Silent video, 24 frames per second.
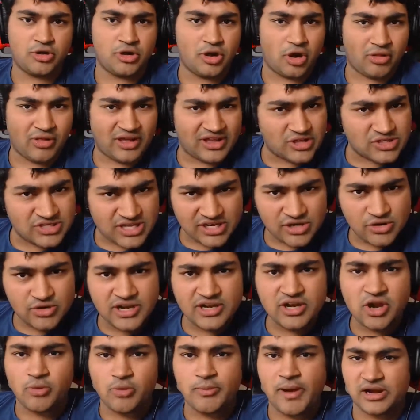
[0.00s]
like you said, you
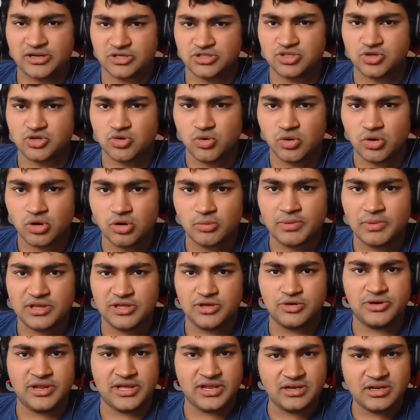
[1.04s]
did go back to school, but
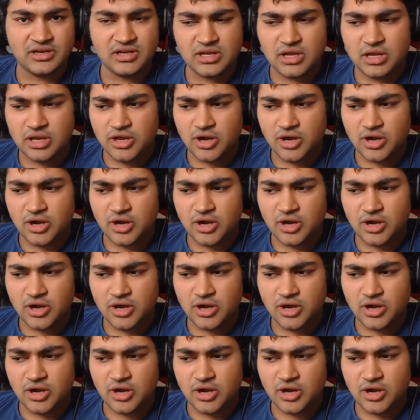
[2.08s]
you did,